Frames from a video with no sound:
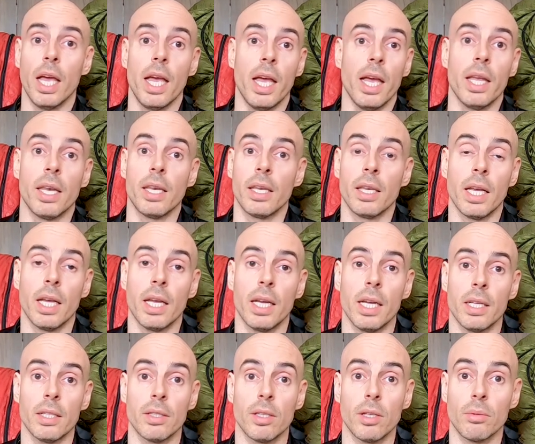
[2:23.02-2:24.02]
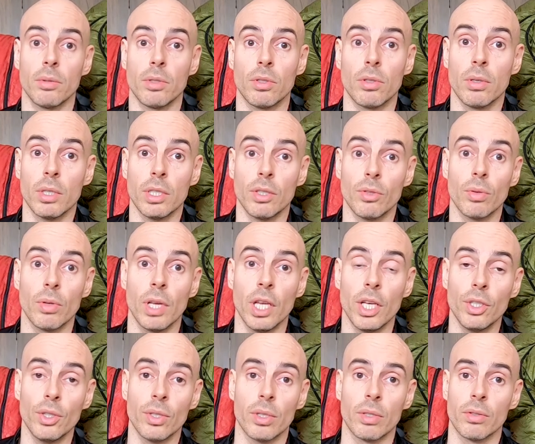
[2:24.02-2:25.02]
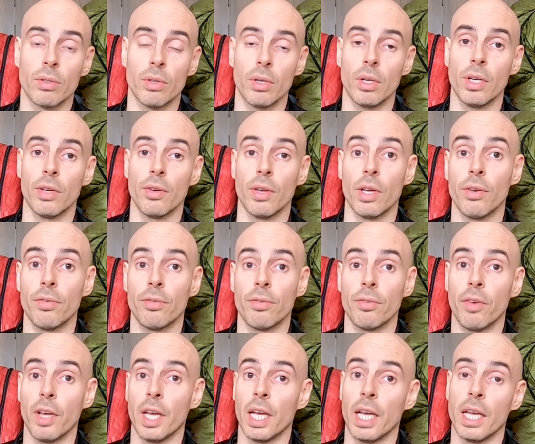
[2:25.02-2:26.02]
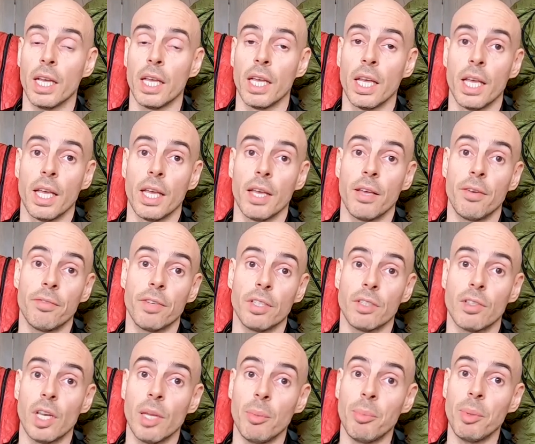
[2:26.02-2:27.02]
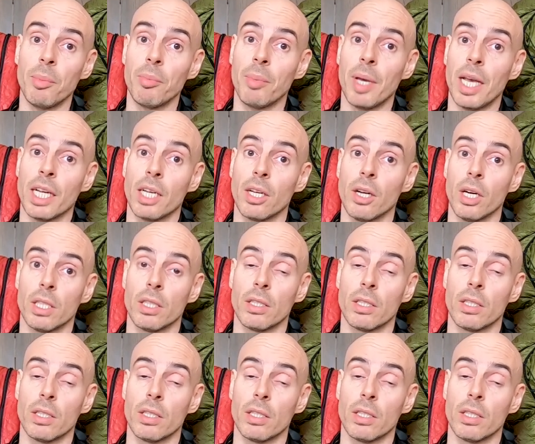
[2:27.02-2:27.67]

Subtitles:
and there was no insulation. So if a down sleeping bag